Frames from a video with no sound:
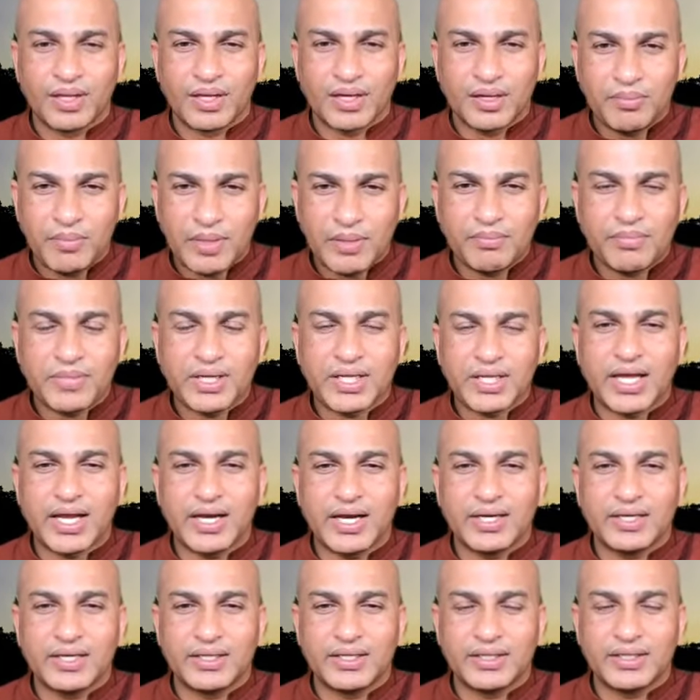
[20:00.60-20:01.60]
Remember
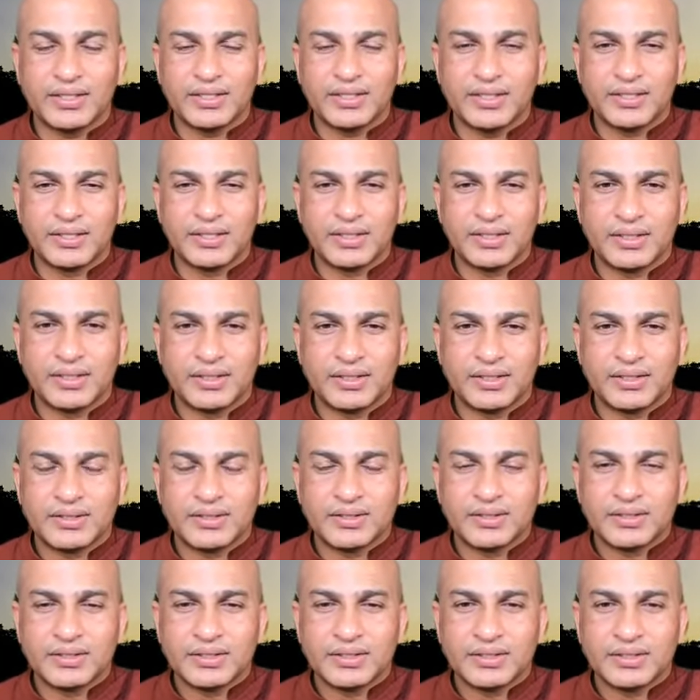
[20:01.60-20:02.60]
that.
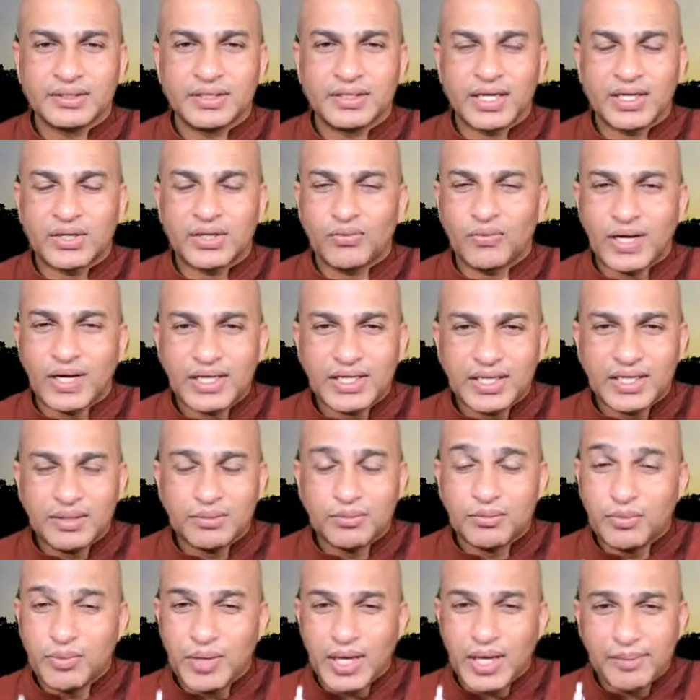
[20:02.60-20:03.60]
that what
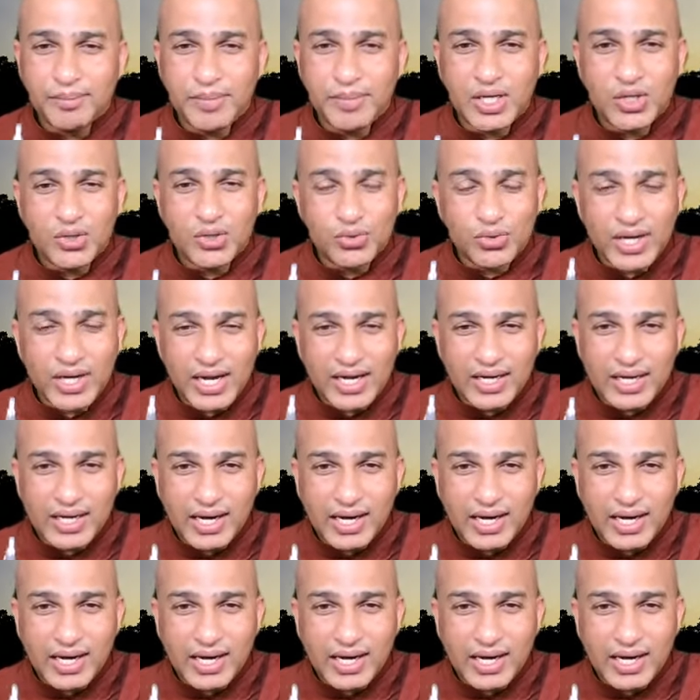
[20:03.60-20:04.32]
maybe you can